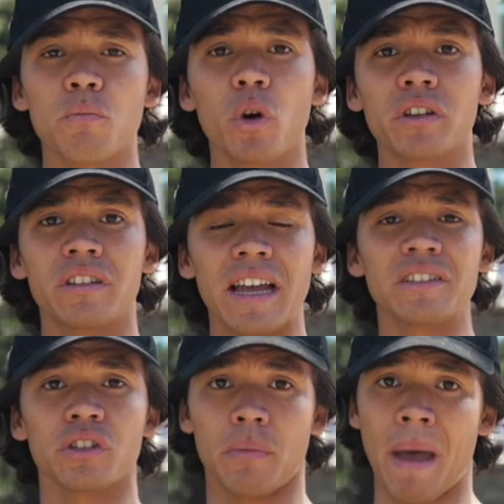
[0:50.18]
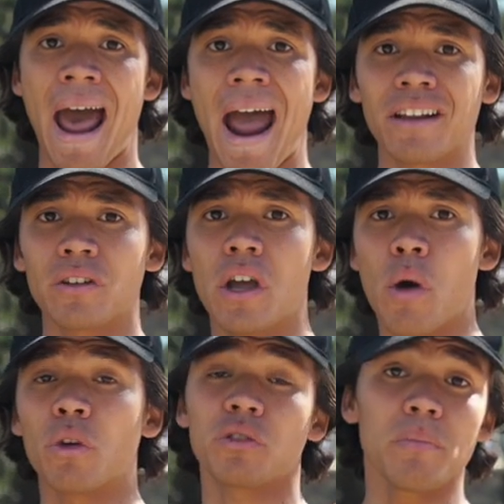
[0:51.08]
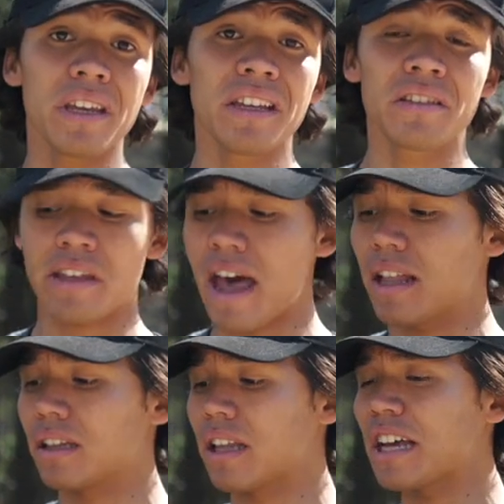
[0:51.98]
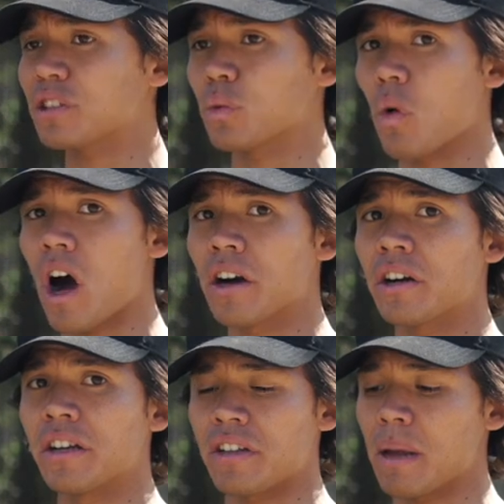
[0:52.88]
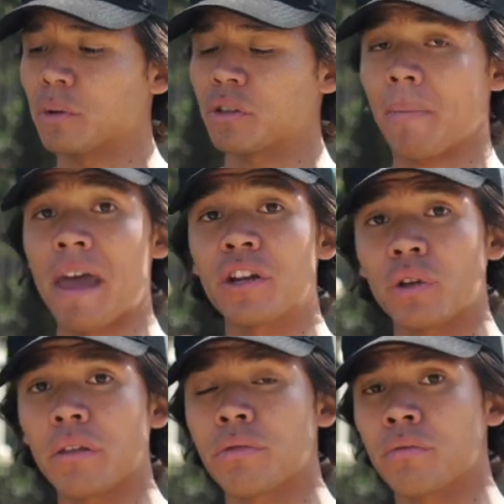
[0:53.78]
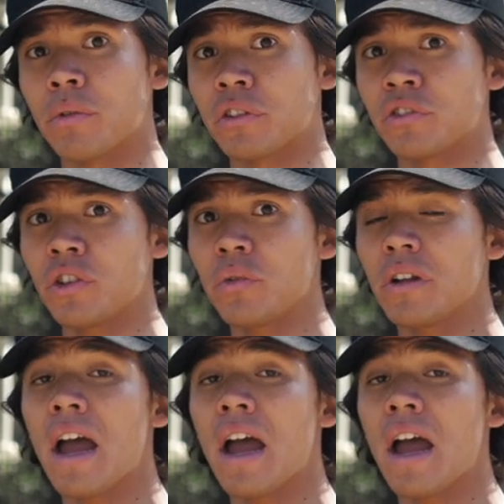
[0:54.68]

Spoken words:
more densely packed, which means that less water is able to penetrate through the suit,